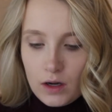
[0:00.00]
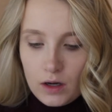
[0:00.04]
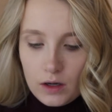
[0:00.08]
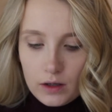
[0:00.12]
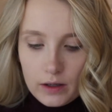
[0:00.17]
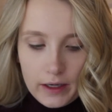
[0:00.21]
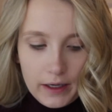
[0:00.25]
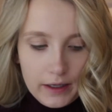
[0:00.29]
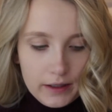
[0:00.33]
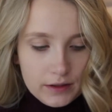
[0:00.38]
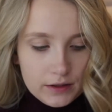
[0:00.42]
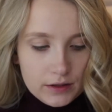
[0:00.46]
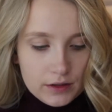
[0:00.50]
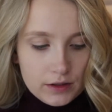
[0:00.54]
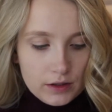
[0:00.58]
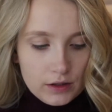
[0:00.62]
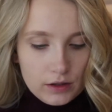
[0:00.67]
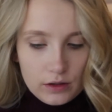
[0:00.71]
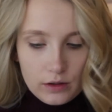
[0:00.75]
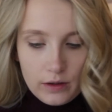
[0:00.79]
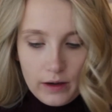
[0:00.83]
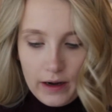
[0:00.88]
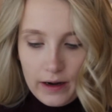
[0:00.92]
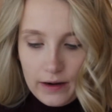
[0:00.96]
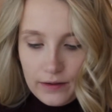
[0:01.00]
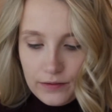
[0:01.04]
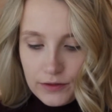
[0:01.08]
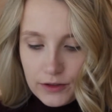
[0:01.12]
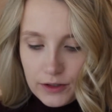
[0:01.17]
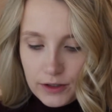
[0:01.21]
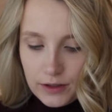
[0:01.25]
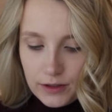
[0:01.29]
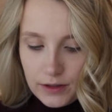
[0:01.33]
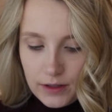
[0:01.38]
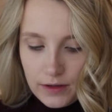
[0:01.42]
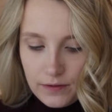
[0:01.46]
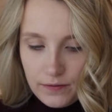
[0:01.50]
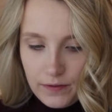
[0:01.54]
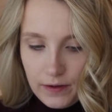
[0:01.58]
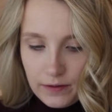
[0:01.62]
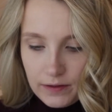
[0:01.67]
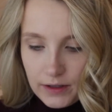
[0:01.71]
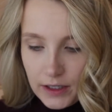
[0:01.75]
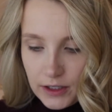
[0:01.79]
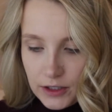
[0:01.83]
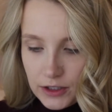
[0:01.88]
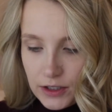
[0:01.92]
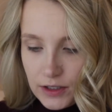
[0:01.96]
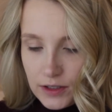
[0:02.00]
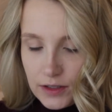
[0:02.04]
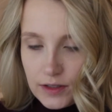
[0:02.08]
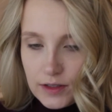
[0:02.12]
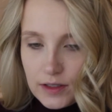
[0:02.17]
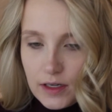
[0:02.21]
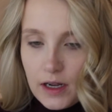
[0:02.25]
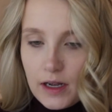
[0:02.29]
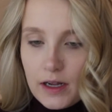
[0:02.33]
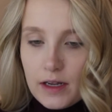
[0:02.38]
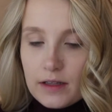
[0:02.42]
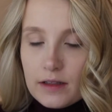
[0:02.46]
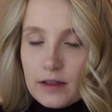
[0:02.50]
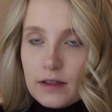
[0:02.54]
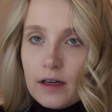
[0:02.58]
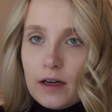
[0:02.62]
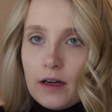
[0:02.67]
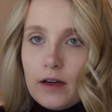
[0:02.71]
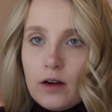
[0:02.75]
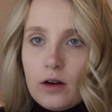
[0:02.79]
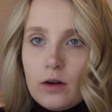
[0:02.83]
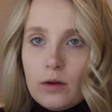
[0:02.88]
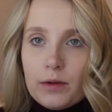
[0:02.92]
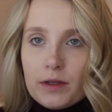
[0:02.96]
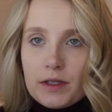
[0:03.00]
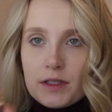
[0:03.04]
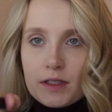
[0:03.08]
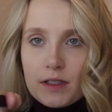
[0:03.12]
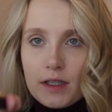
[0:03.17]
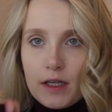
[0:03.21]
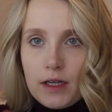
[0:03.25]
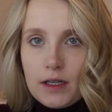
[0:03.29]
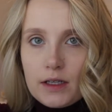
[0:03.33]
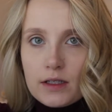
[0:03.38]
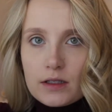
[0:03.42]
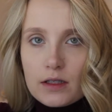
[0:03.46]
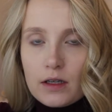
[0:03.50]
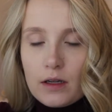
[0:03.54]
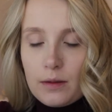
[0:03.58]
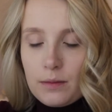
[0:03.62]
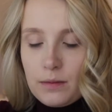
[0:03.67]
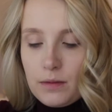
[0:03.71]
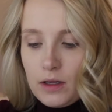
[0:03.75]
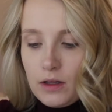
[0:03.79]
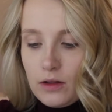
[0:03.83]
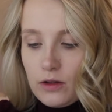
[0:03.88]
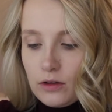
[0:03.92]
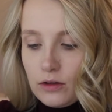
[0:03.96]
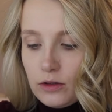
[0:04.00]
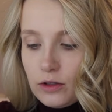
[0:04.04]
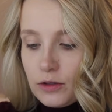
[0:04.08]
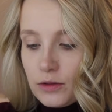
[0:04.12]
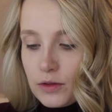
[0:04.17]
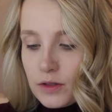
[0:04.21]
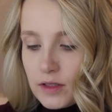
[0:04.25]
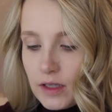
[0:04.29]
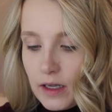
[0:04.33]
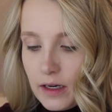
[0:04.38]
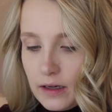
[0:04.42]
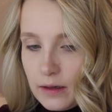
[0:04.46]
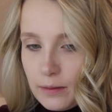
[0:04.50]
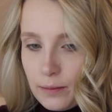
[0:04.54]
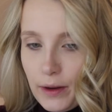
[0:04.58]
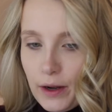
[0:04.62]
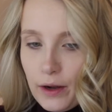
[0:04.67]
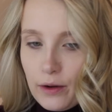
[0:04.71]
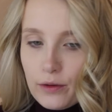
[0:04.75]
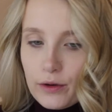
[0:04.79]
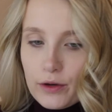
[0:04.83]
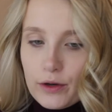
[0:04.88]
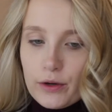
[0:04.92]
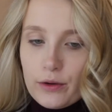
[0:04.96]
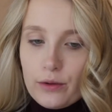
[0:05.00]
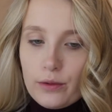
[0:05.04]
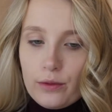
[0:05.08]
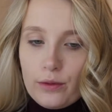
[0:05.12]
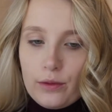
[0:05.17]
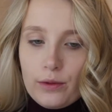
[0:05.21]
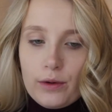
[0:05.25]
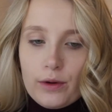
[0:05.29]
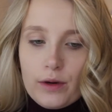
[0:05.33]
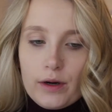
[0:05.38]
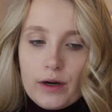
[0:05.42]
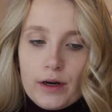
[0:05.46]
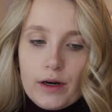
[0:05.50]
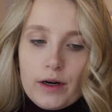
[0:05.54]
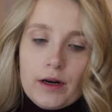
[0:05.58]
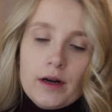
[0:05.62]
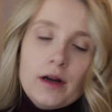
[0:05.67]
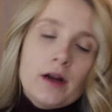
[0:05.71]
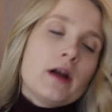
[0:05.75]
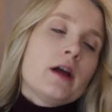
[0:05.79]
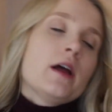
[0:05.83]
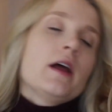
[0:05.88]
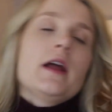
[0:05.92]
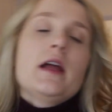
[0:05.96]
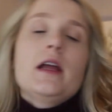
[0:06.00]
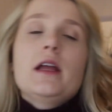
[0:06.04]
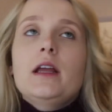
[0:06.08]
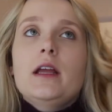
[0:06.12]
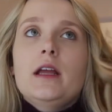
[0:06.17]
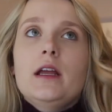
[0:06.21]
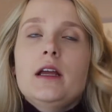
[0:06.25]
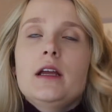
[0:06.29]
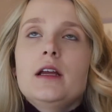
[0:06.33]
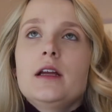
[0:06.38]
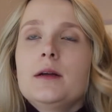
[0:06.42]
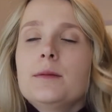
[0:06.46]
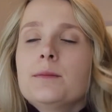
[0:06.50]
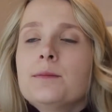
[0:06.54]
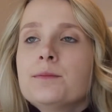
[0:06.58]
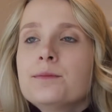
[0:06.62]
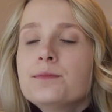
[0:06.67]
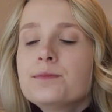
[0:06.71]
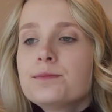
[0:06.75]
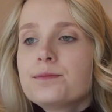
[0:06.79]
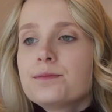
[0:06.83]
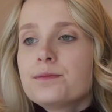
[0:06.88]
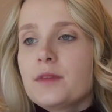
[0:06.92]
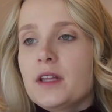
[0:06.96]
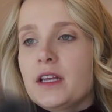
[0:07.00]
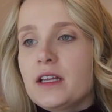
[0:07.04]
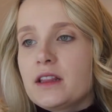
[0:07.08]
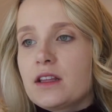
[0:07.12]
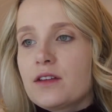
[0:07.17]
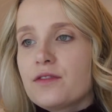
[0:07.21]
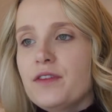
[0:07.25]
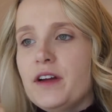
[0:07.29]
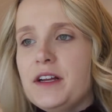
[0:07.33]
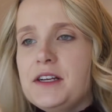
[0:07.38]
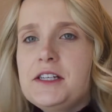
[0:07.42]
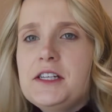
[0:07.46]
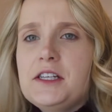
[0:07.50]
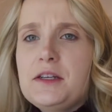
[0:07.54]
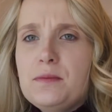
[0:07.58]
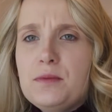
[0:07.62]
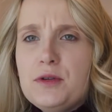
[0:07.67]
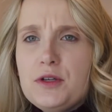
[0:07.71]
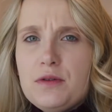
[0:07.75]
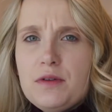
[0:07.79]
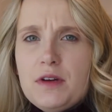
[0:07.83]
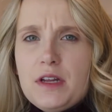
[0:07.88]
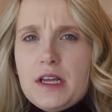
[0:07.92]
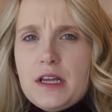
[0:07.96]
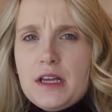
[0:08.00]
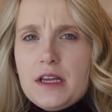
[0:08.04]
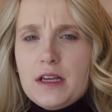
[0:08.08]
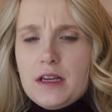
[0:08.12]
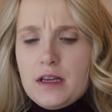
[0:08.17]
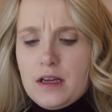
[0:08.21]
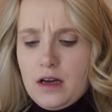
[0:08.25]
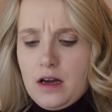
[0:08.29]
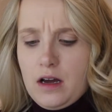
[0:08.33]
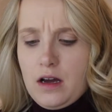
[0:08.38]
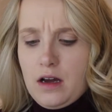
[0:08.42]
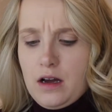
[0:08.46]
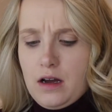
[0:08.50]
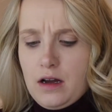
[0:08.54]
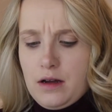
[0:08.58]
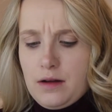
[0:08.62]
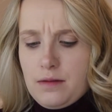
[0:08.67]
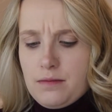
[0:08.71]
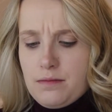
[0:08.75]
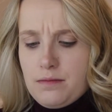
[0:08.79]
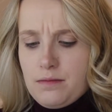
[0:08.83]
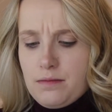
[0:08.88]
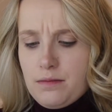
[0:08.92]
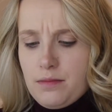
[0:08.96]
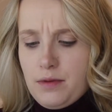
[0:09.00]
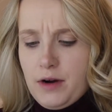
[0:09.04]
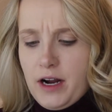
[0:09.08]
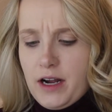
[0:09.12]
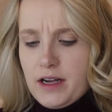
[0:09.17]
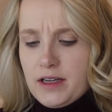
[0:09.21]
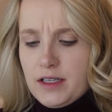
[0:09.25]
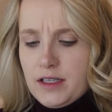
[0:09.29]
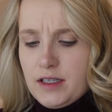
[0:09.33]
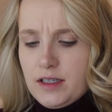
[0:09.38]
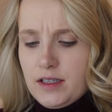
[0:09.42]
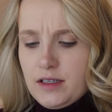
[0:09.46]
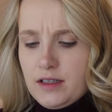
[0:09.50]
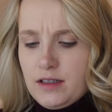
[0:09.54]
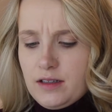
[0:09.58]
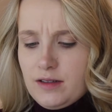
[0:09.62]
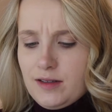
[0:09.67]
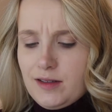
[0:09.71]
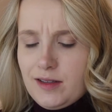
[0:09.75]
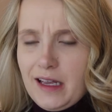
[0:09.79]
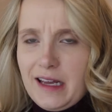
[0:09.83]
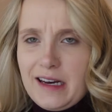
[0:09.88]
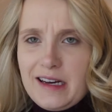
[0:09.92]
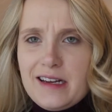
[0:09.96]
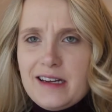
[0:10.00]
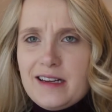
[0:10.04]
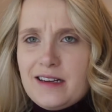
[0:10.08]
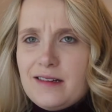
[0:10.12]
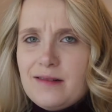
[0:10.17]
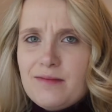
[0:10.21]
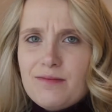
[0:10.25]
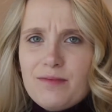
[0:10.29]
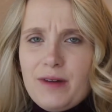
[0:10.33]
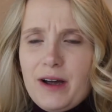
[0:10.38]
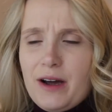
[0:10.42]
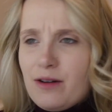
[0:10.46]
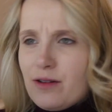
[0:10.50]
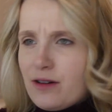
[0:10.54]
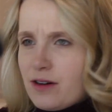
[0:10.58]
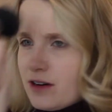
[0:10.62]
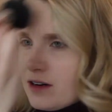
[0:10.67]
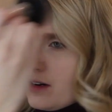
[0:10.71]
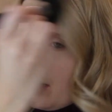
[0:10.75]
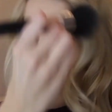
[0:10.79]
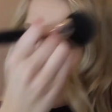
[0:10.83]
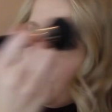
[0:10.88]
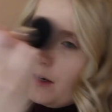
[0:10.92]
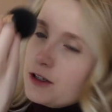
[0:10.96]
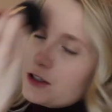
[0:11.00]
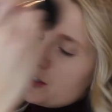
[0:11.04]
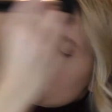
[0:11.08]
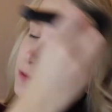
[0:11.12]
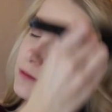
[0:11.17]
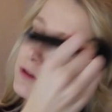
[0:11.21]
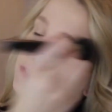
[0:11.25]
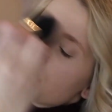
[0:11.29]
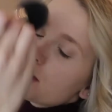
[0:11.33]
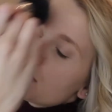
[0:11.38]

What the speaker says: Okay, so after the foundation is done, then I always take some either loose setting powder or like the Fenty Beauty pressed setting powder. I'm not sure what